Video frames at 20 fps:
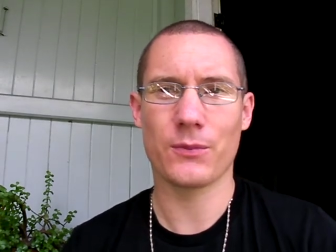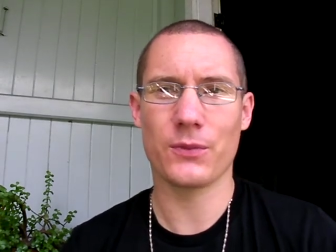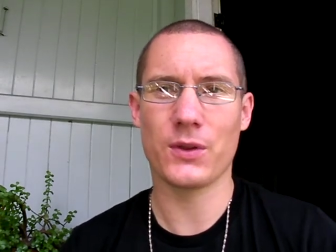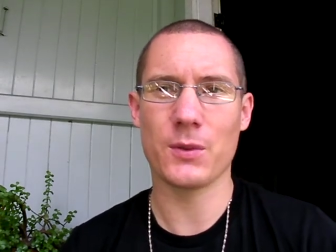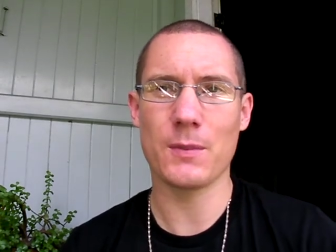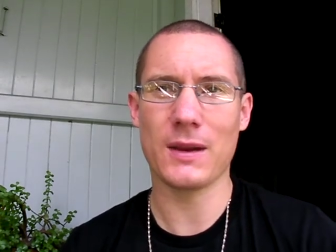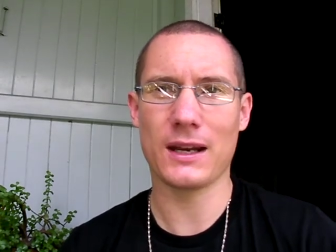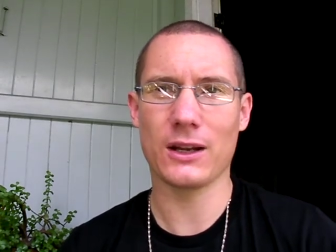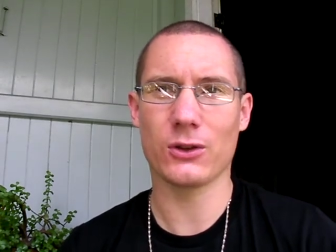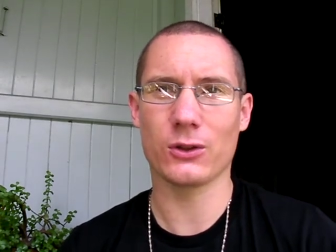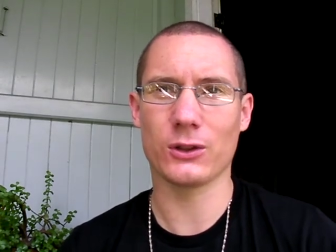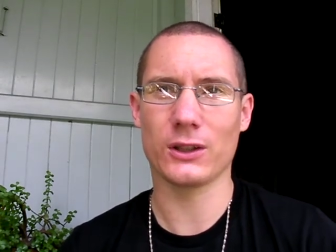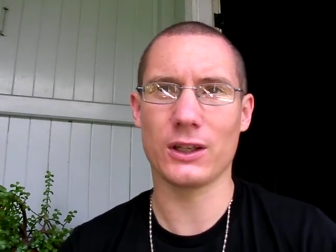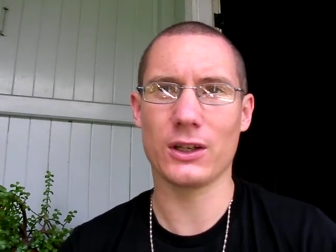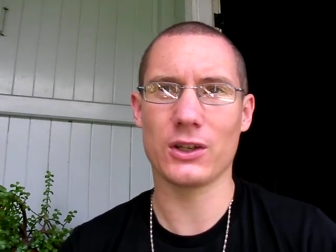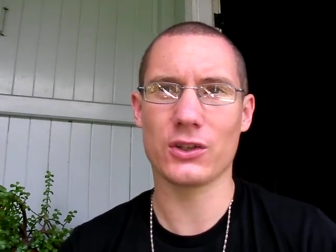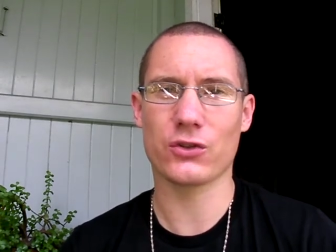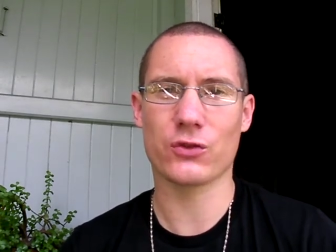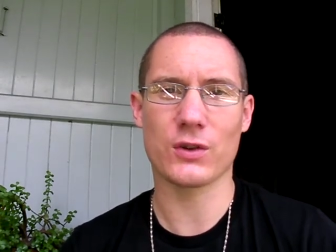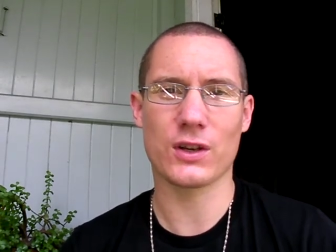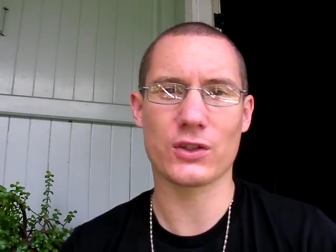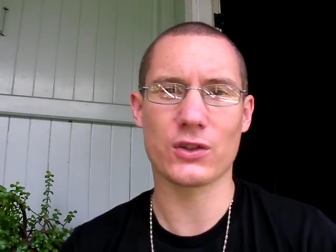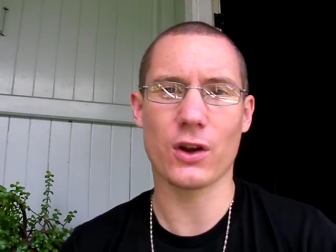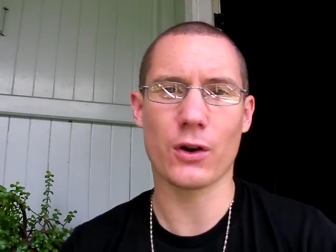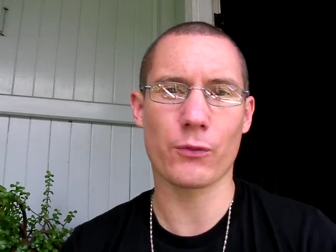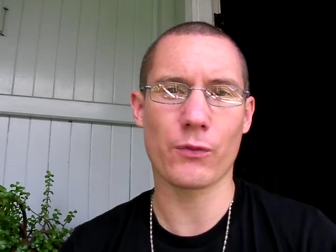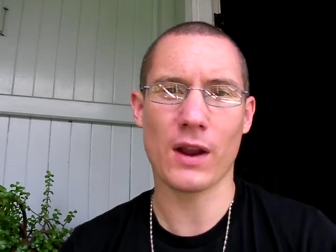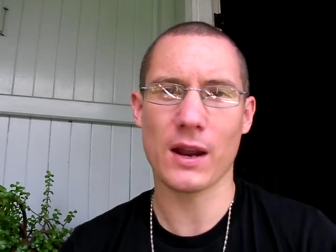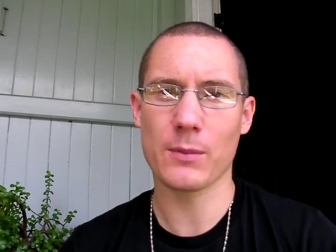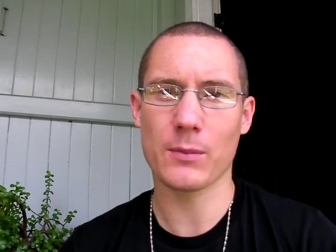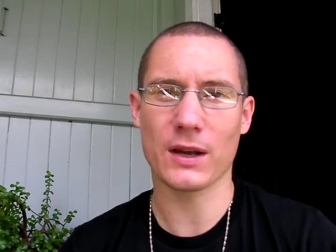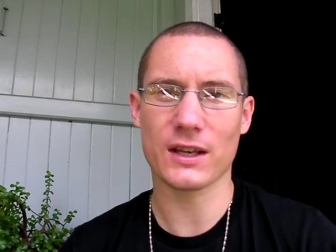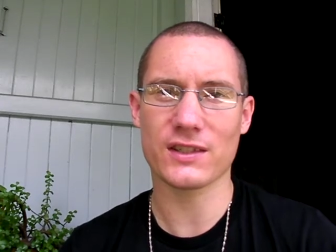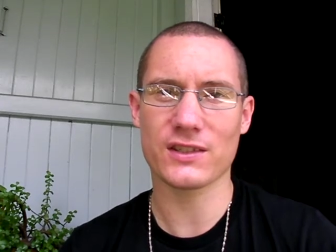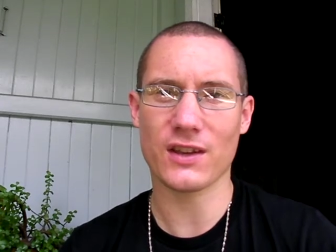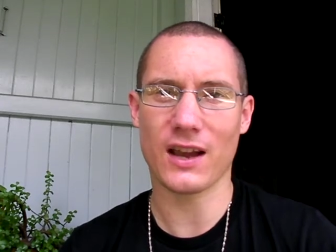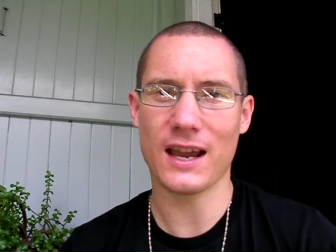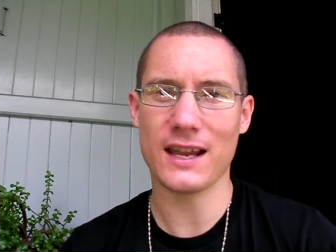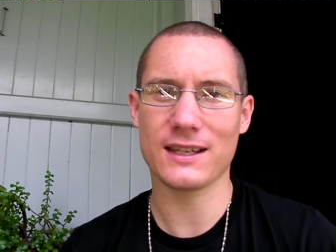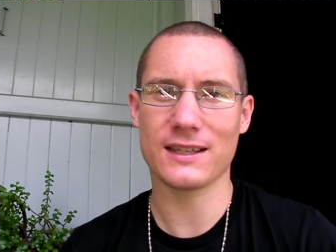the medical industry is not run by
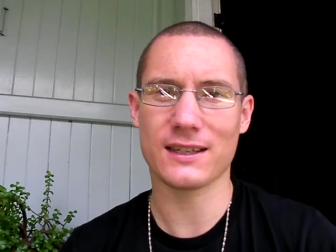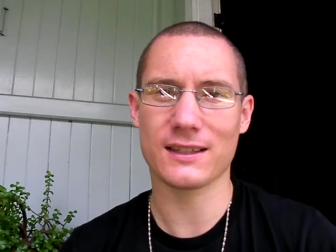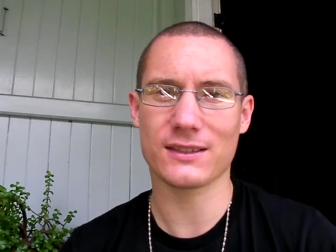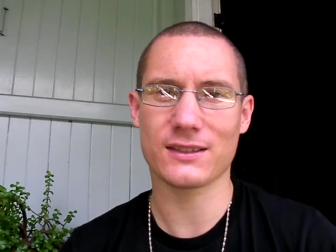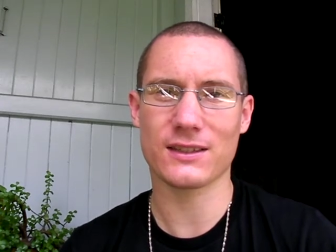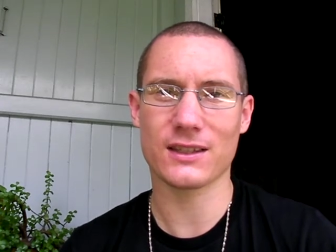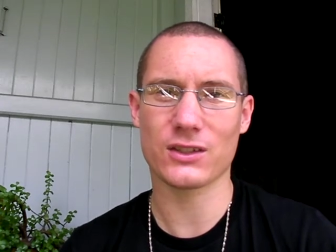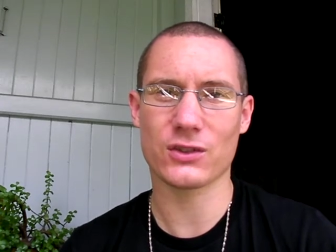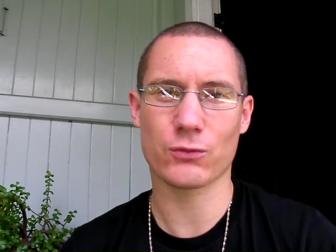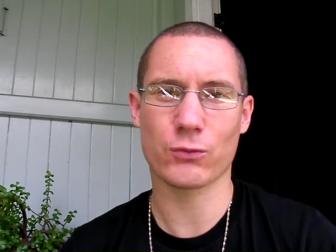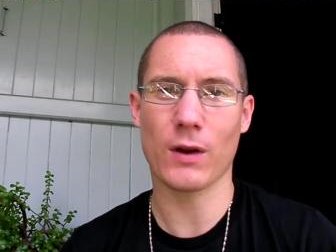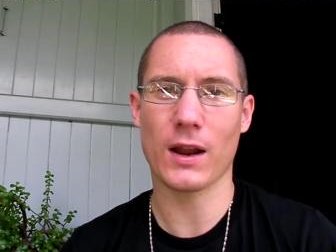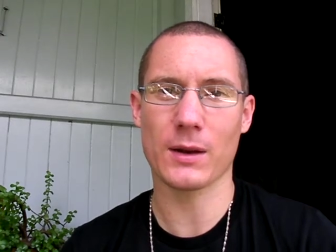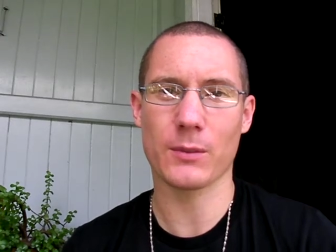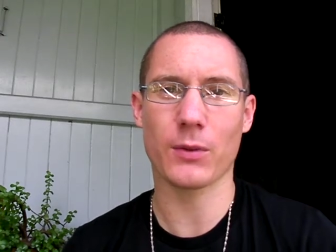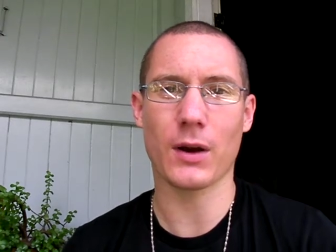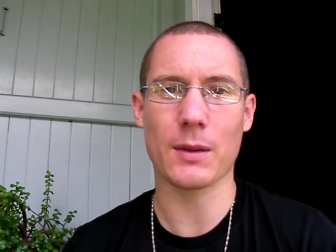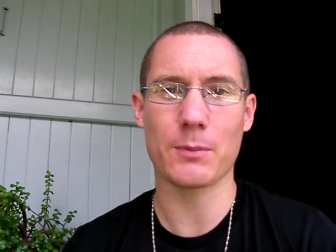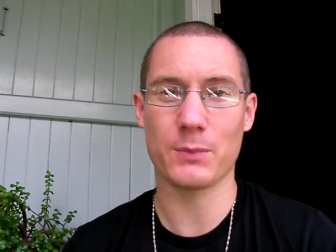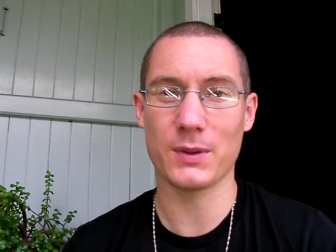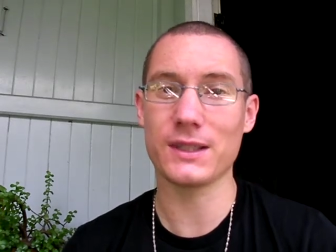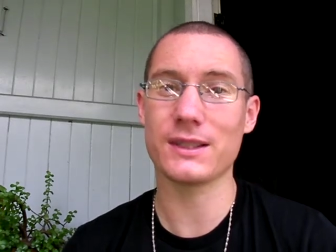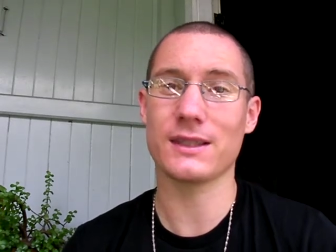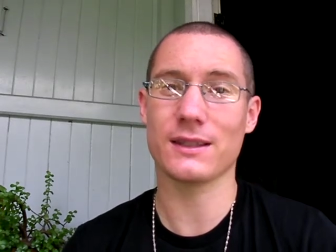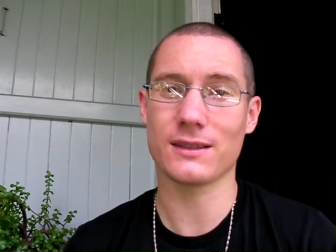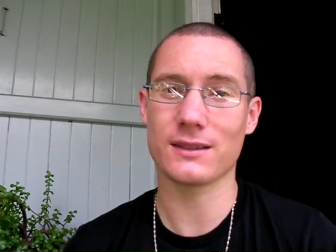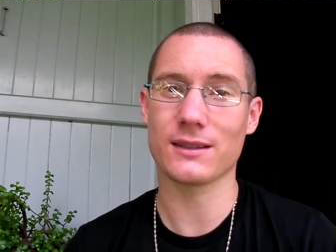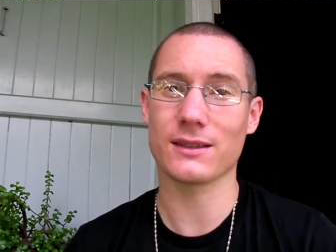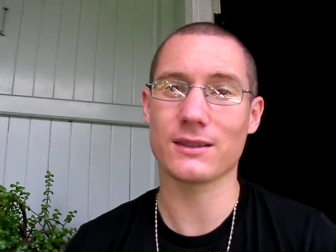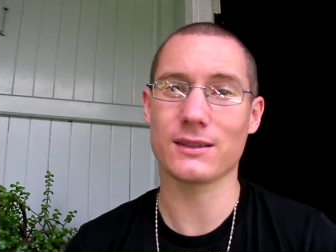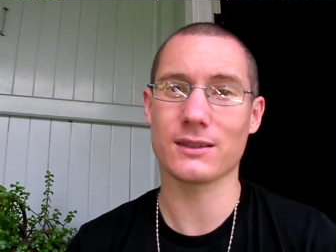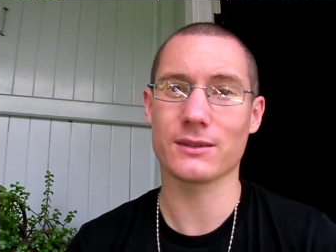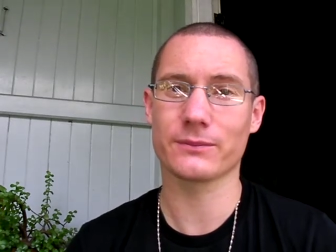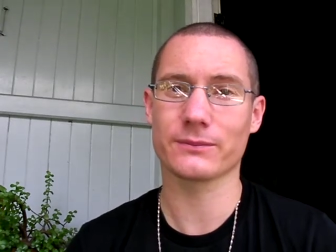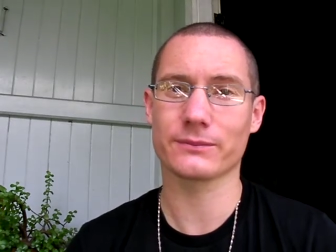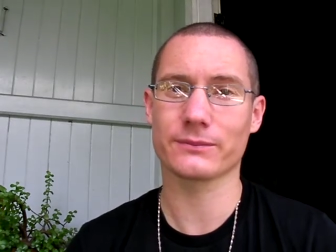scientists, it's run by businesses.